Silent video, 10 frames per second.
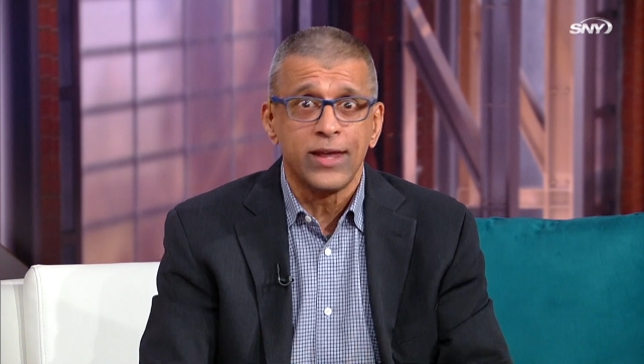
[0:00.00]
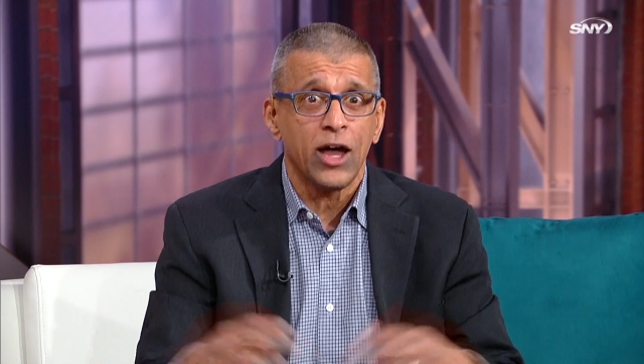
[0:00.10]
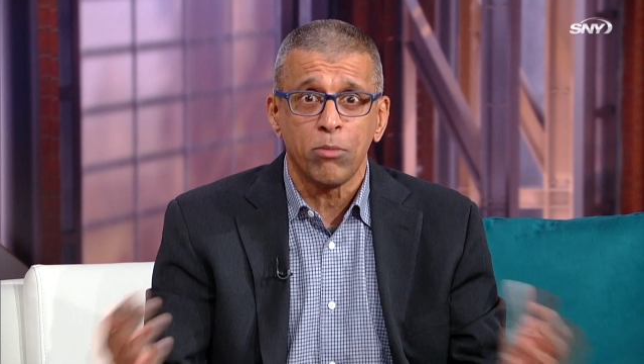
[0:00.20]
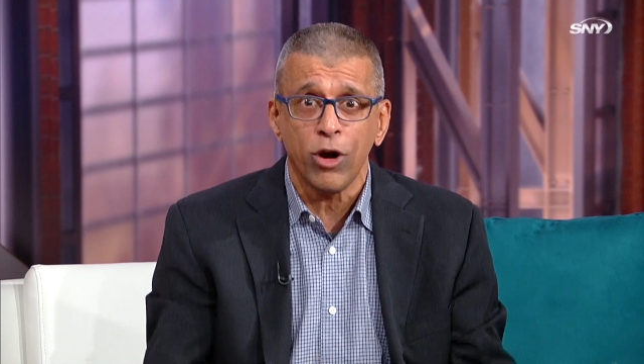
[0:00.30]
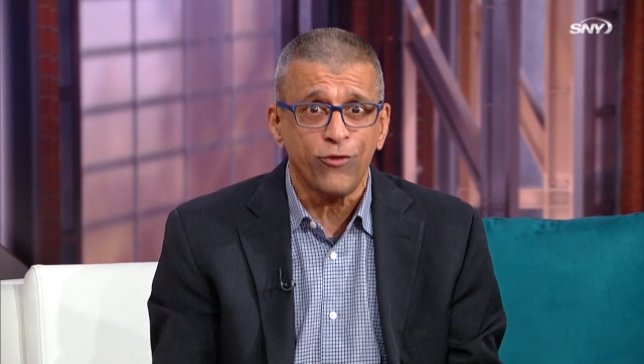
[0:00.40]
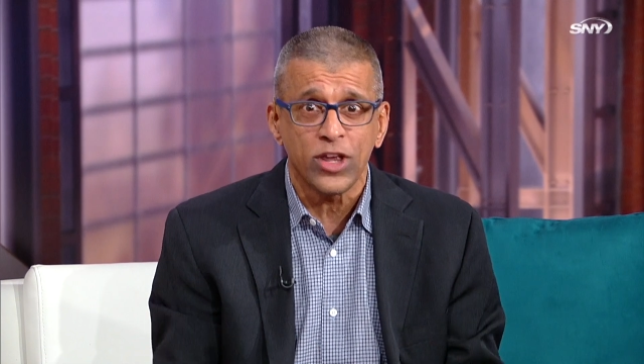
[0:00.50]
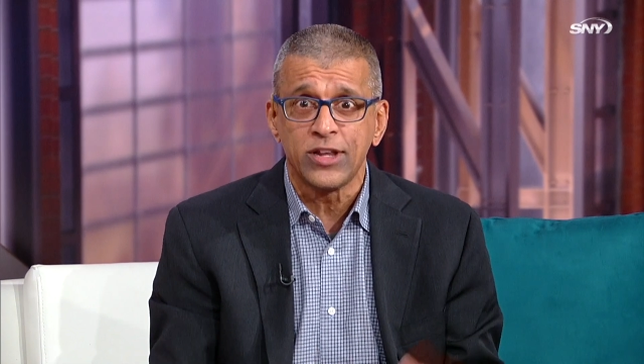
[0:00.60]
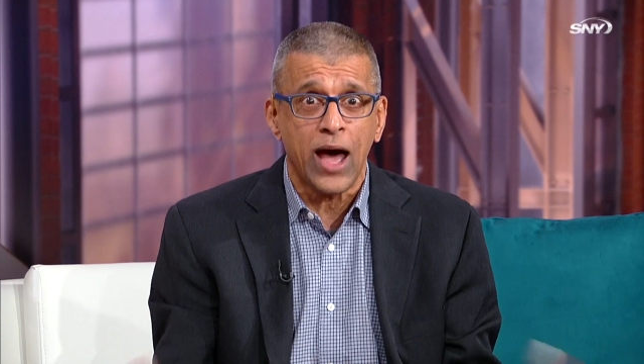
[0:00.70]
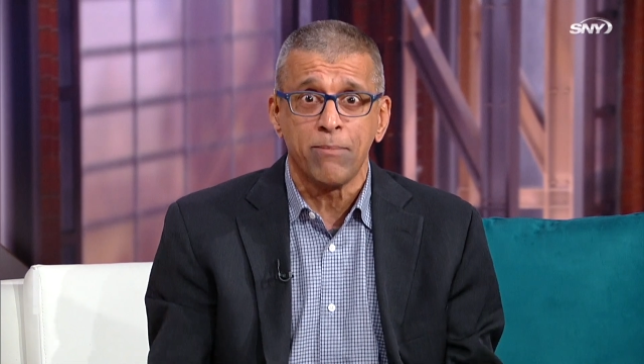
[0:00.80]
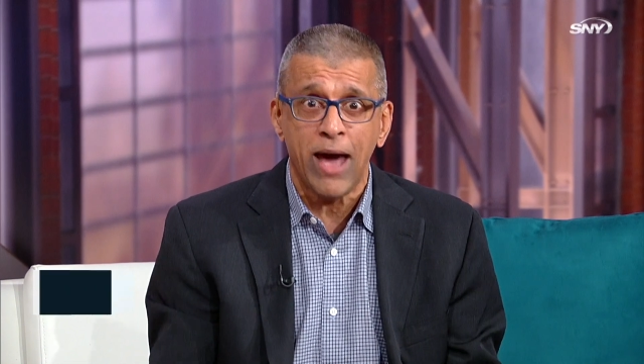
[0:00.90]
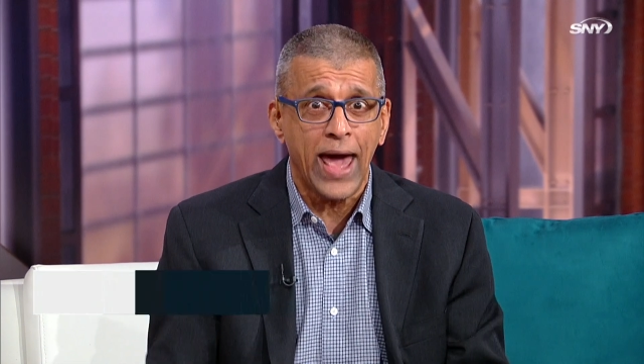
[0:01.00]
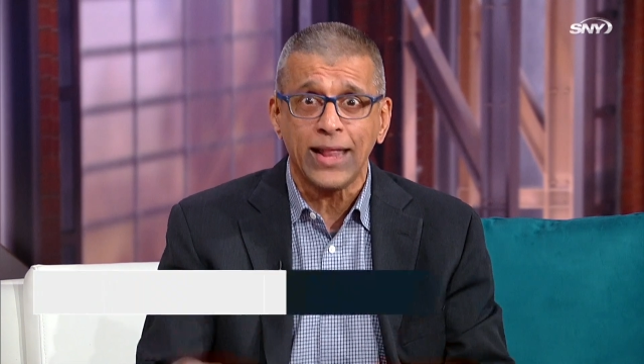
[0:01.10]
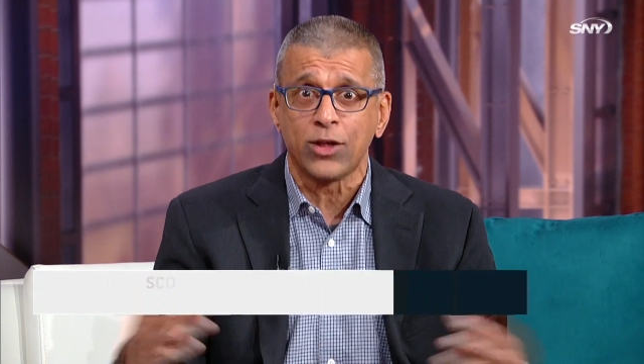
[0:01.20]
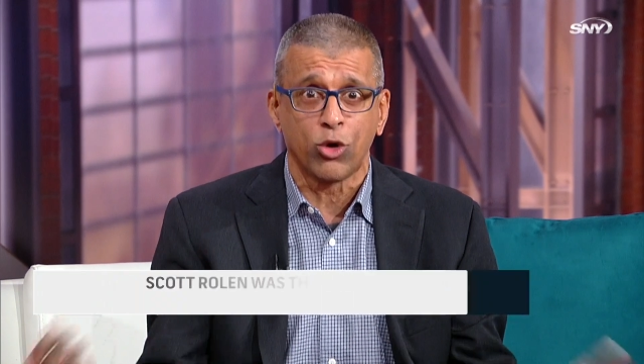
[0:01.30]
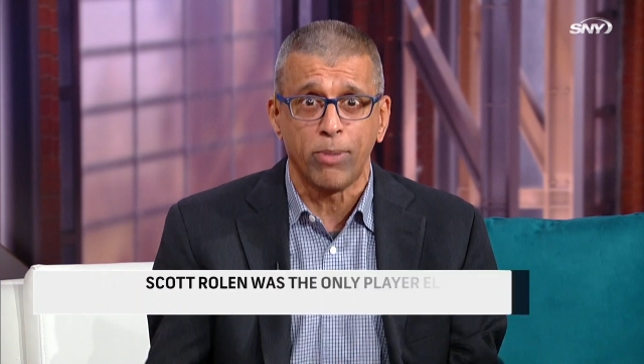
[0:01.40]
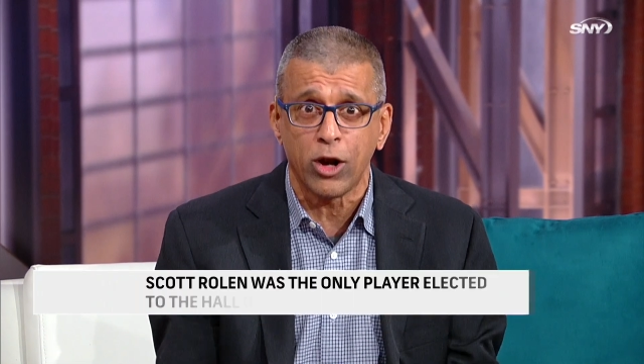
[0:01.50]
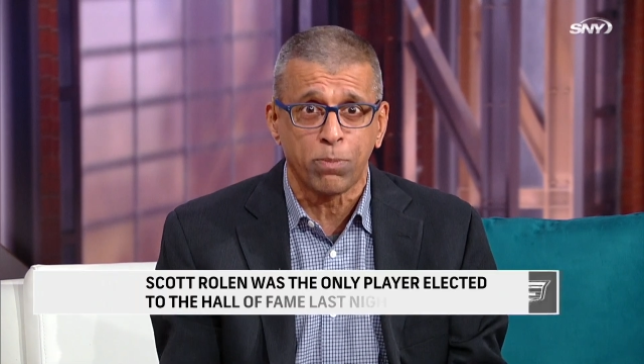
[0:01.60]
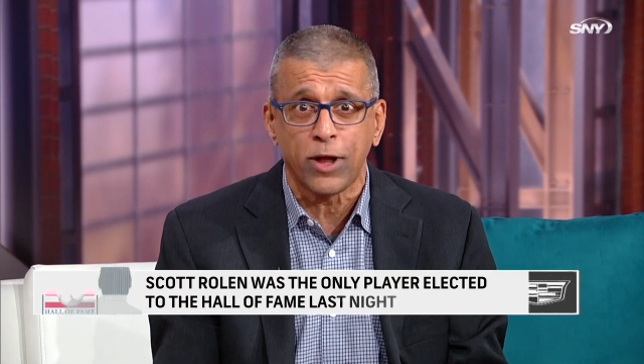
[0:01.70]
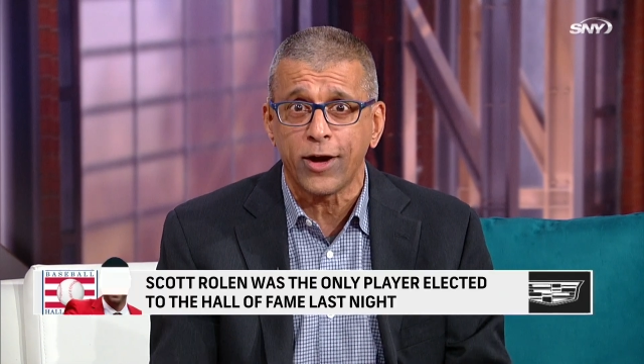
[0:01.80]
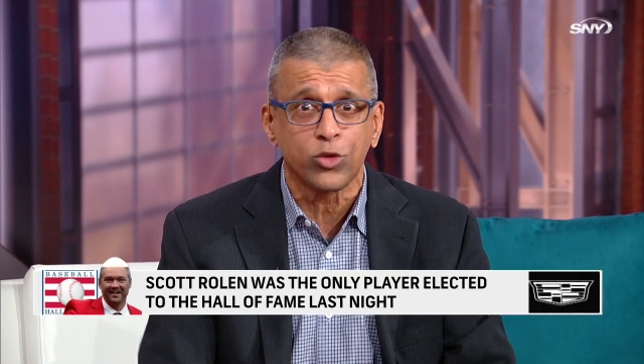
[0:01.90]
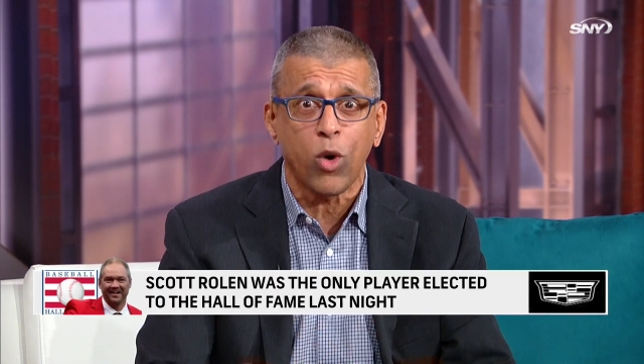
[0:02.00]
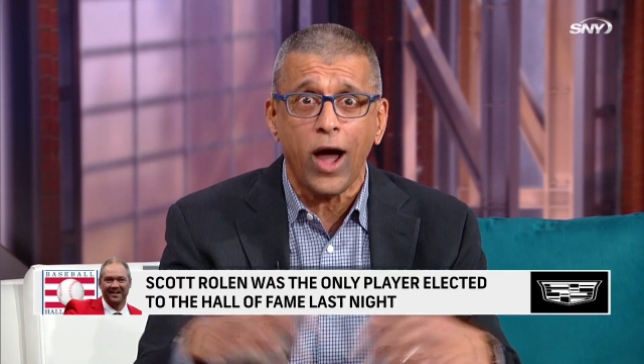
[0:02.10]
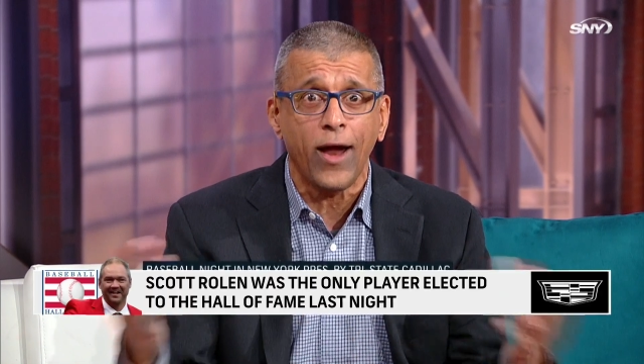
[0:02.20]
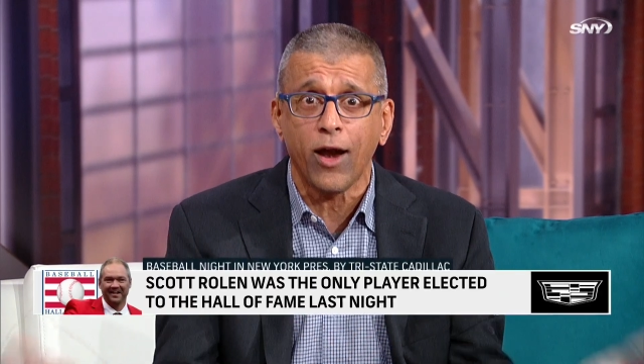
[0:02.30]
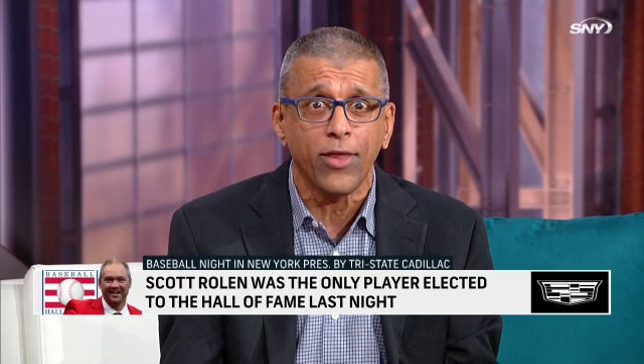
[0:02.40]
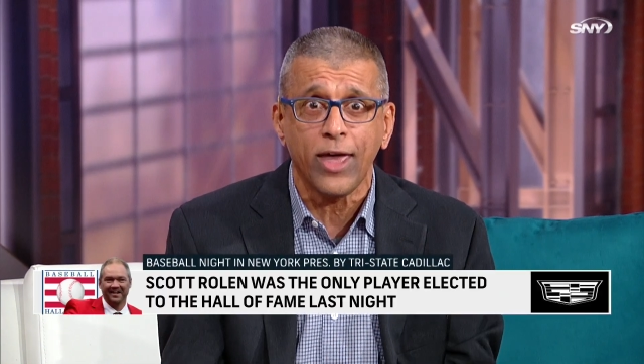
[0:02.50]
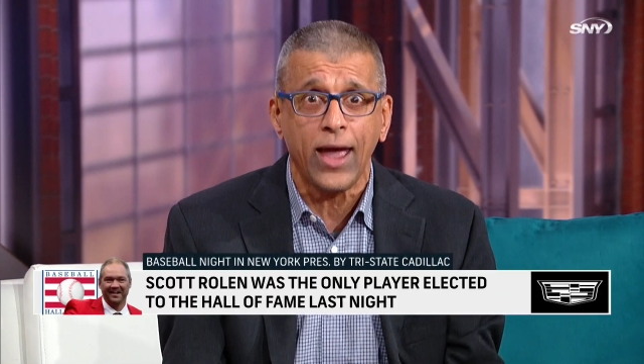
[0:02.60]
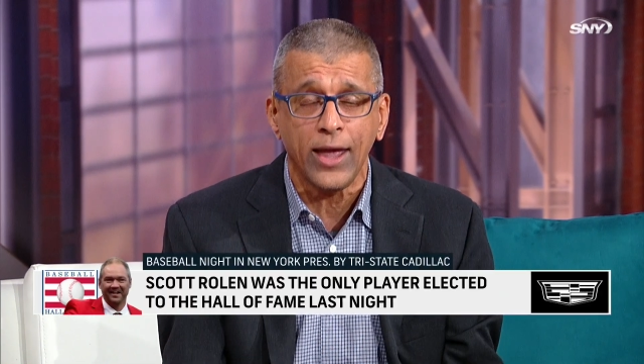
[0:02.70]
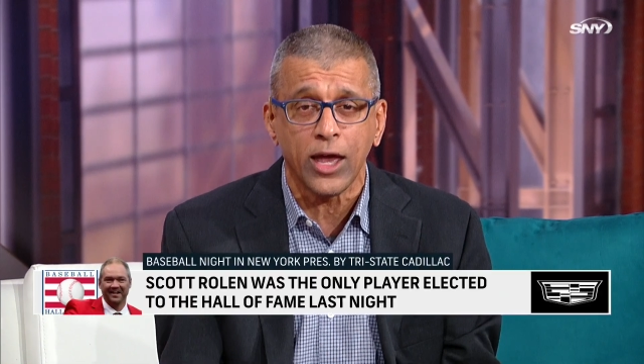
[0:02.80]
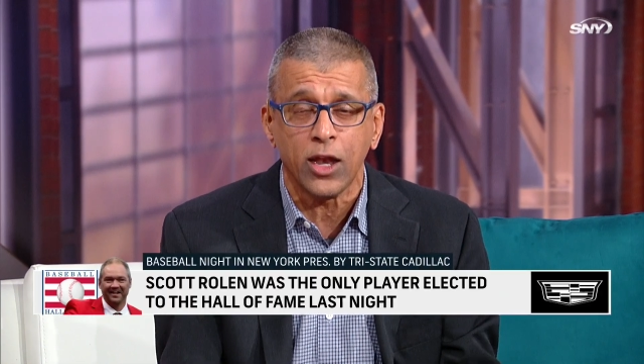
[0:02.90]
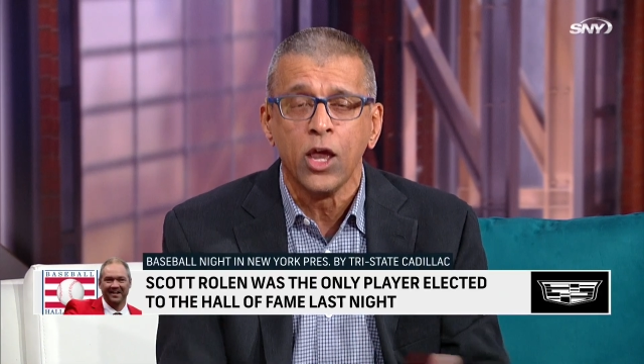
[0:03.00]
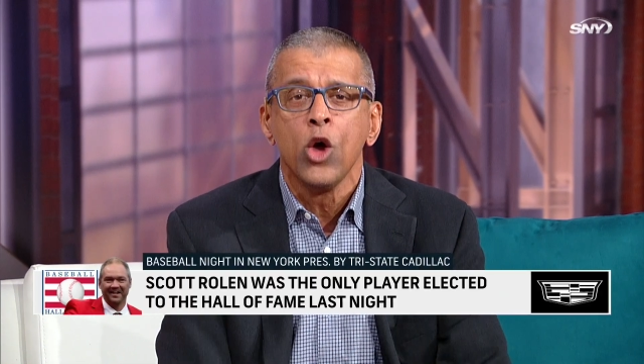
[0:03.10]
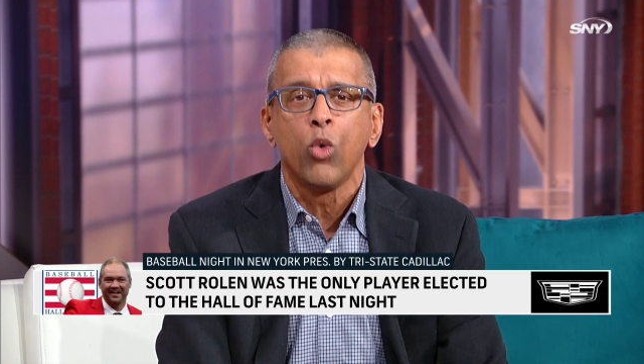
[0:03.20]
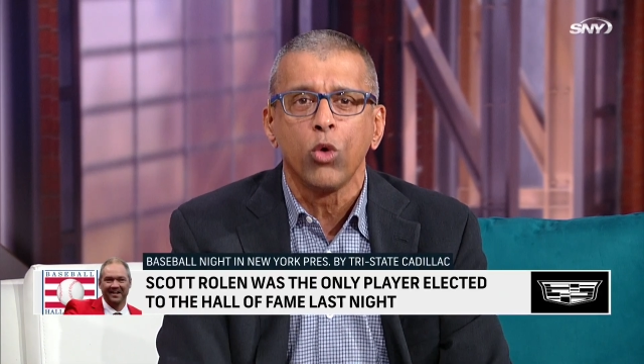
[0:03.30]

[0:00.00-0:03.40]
Dale Murphy and Don Madden were better players. Why aren't they in?